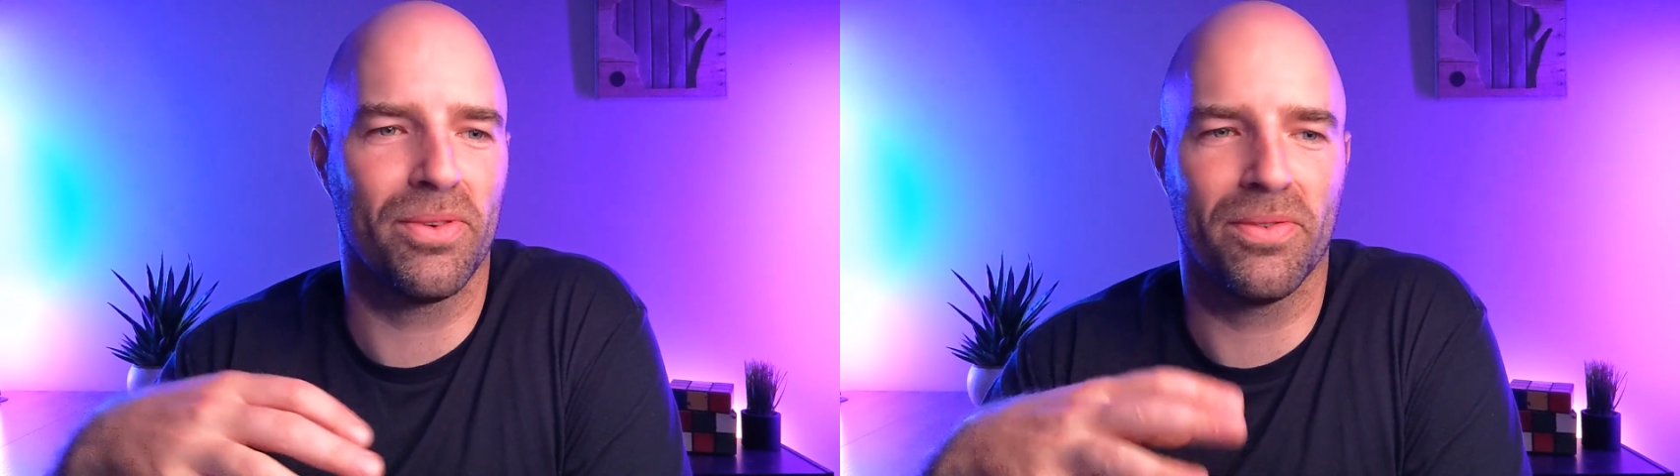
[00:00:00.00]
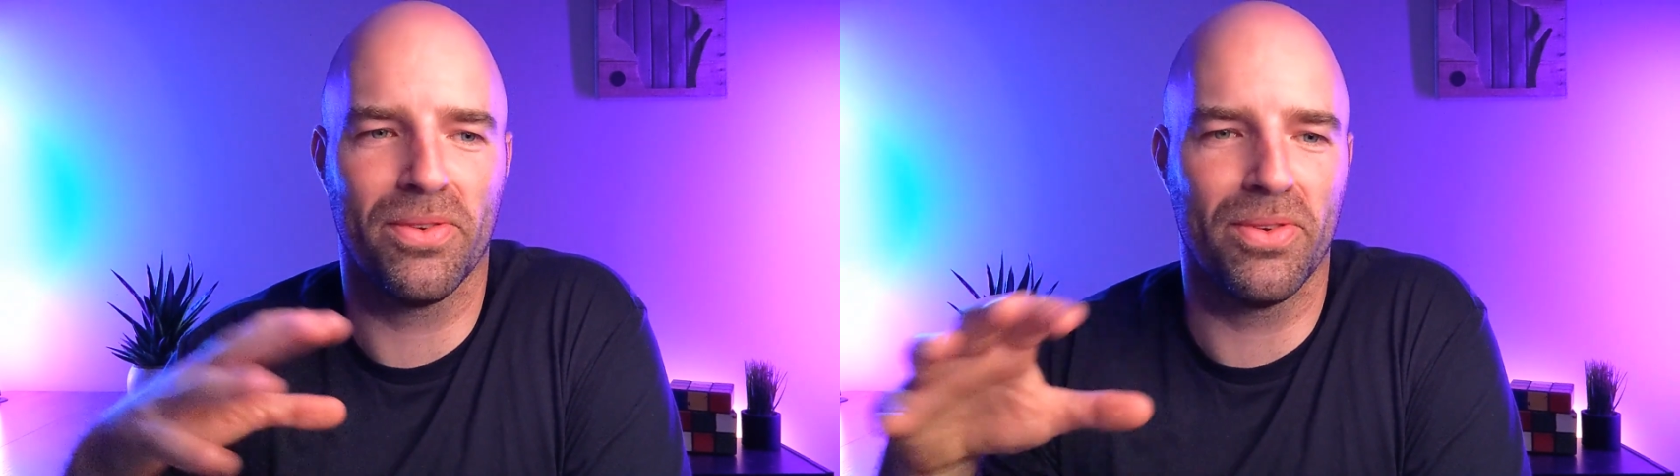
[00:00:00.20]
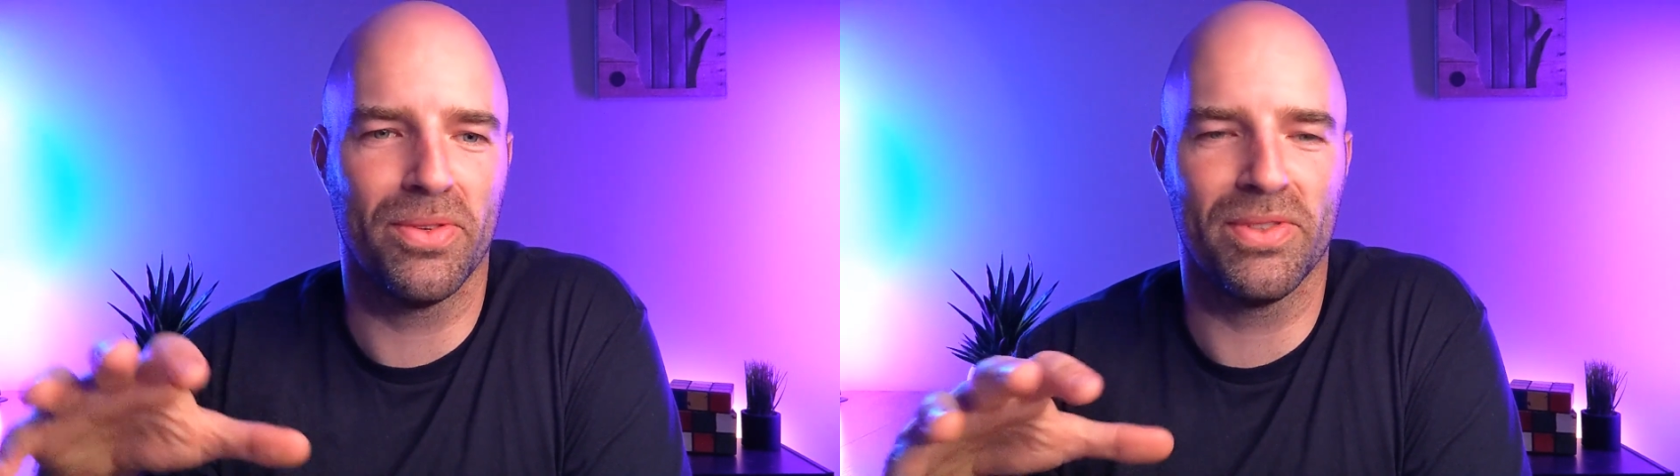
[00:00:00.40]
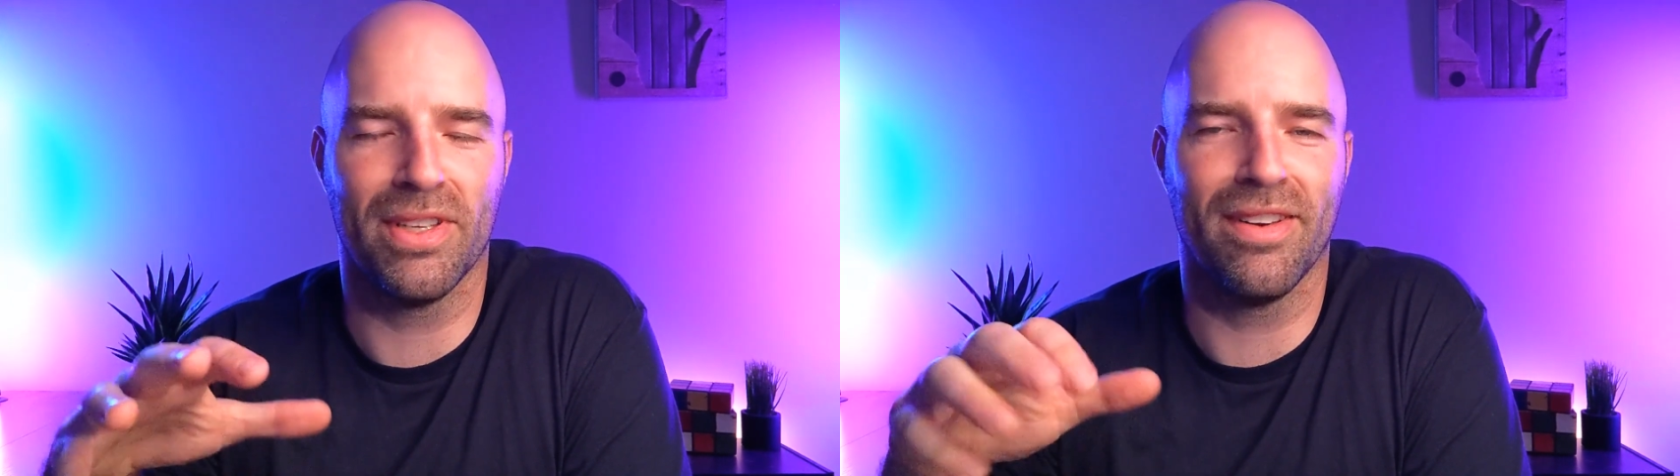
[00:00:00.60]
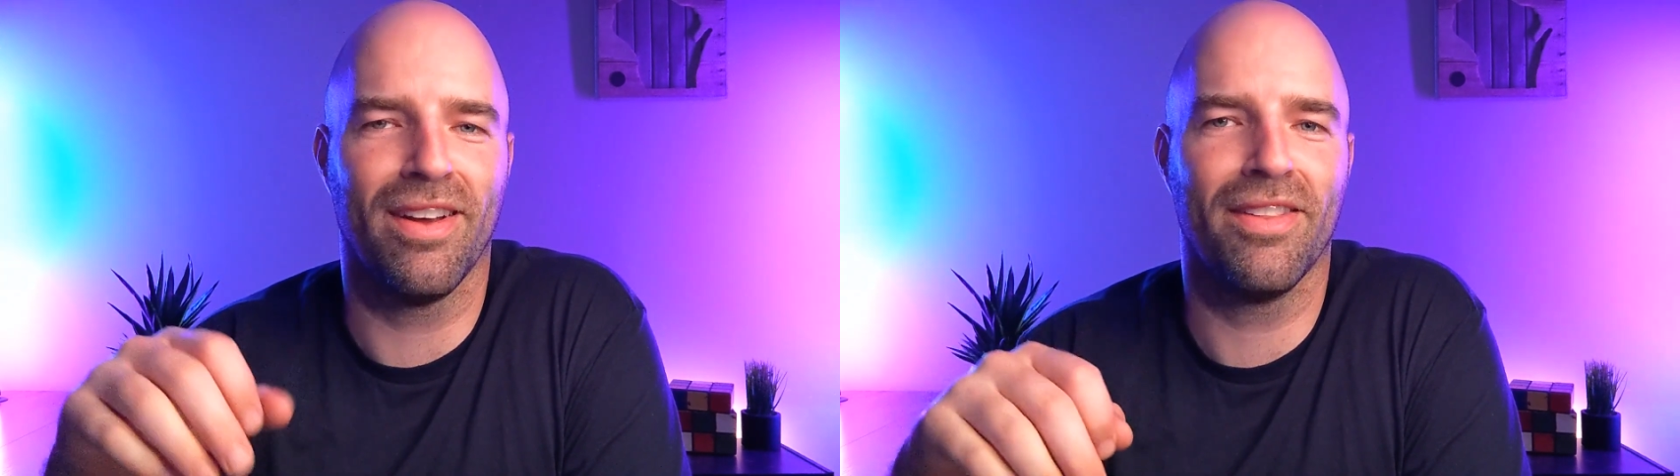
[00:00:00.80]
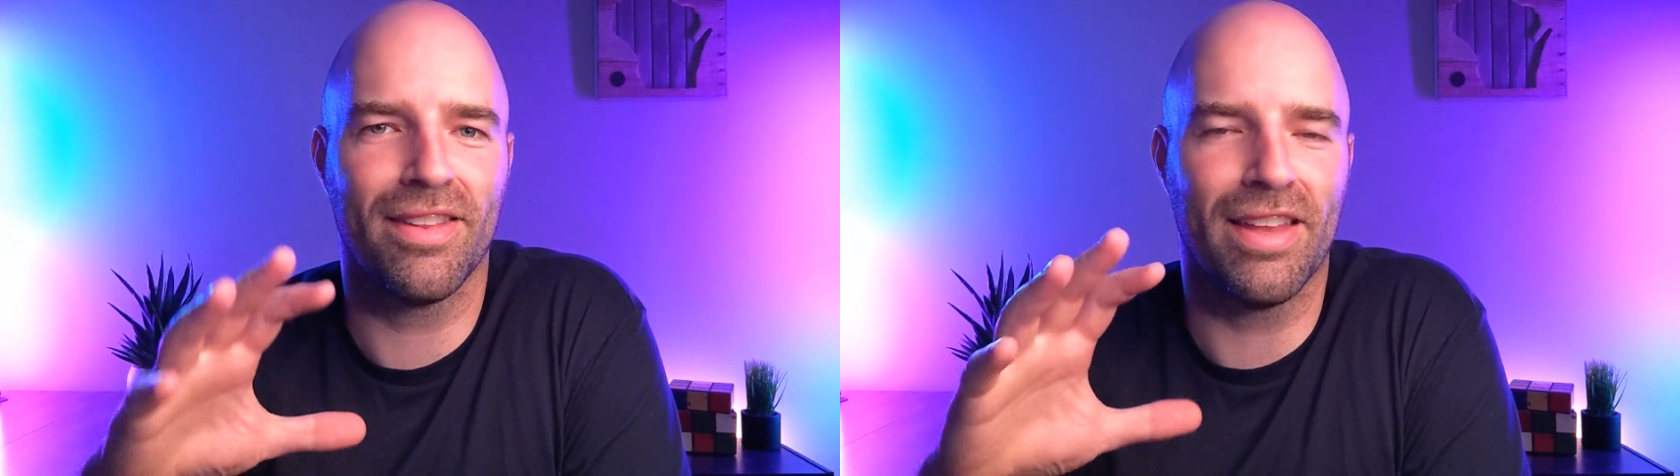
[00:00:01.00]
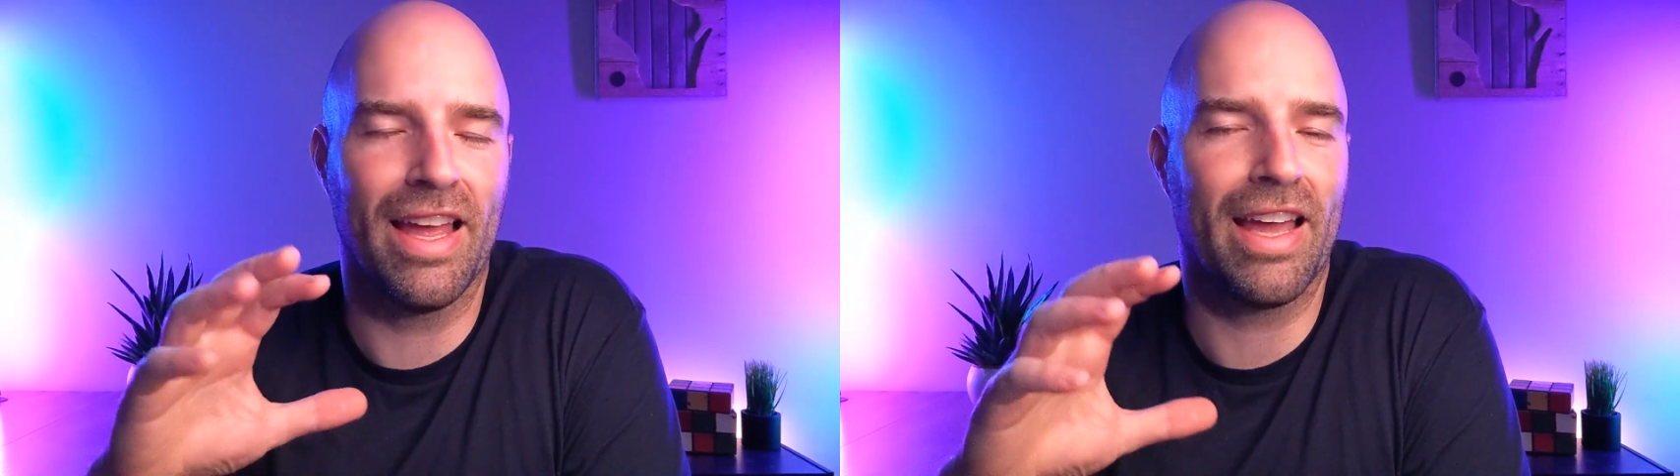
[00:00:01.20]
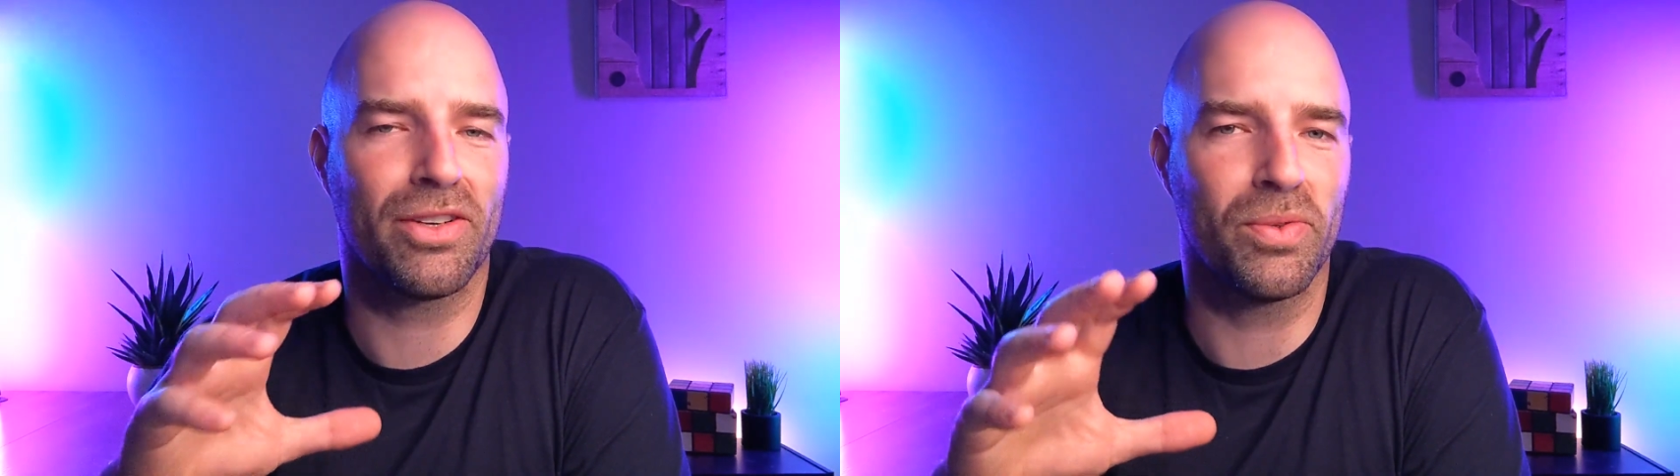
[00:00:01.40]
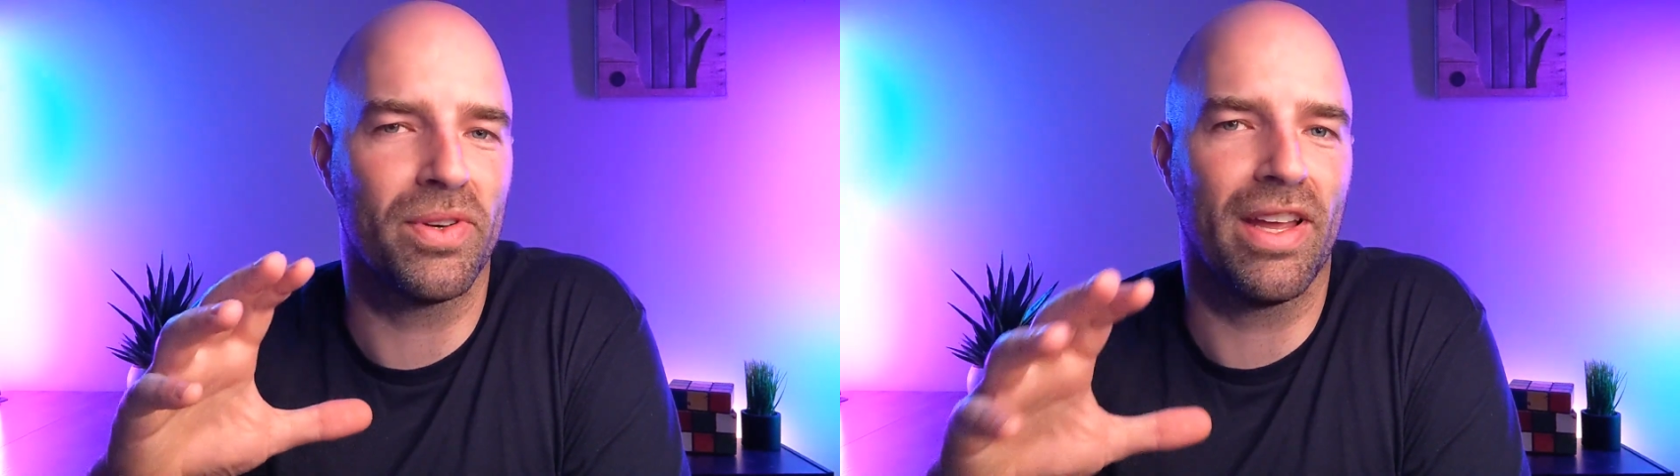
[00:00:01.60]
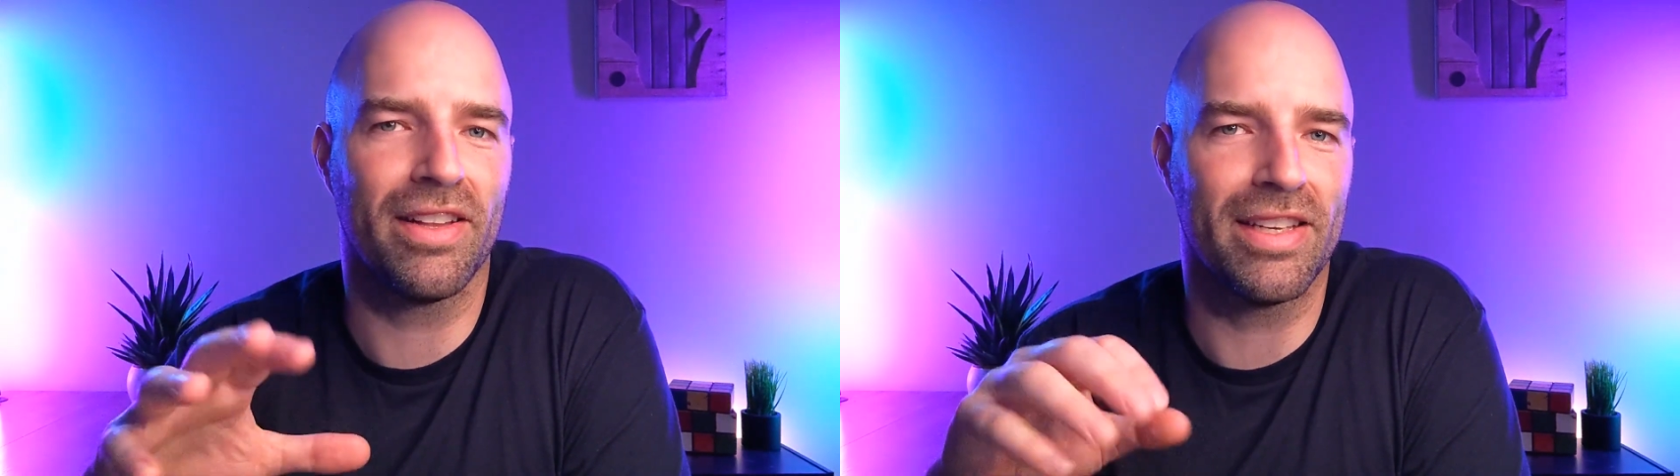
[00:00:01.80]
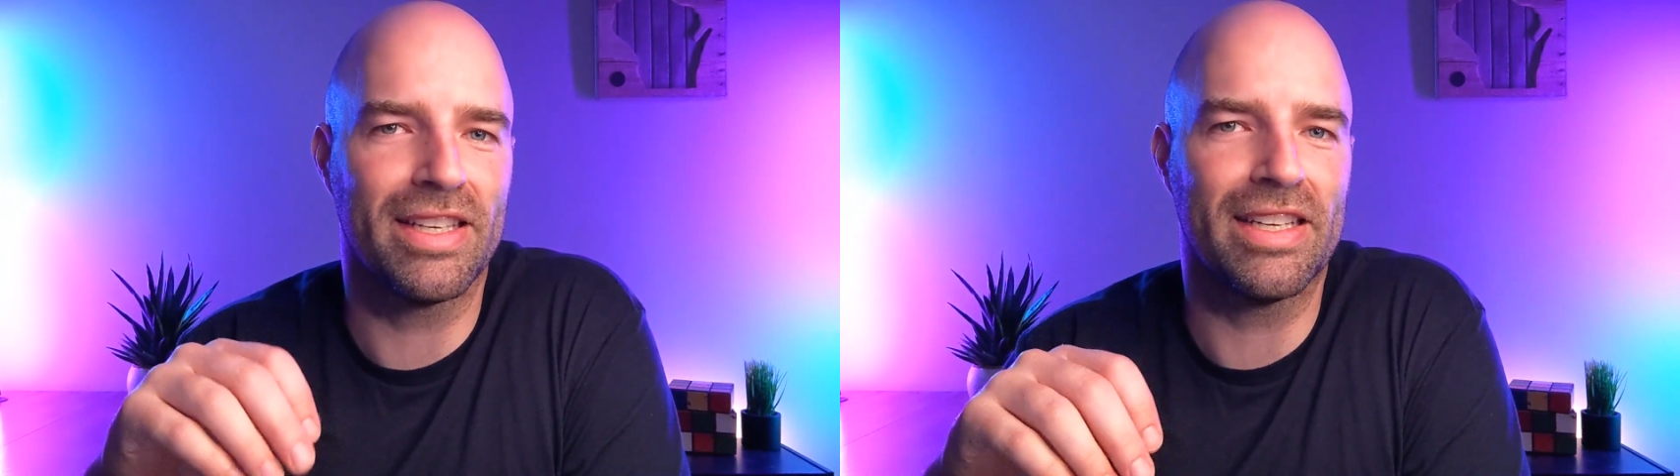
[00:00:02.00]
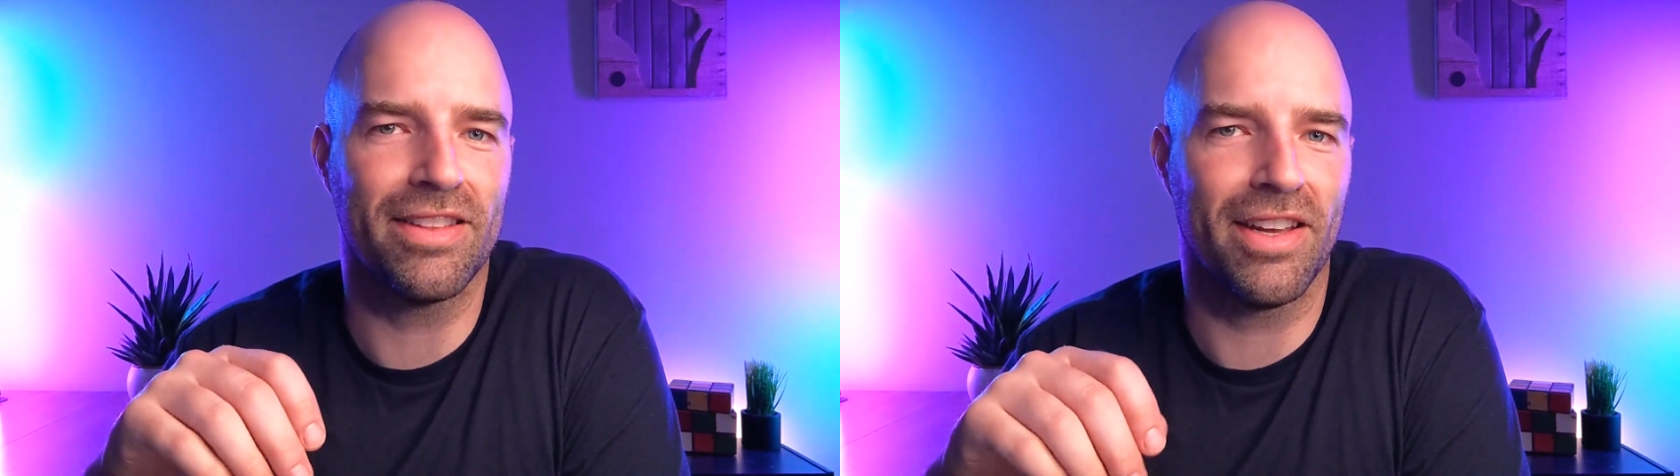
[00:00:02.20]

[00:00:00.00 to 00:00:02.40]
or if you're using the actual LED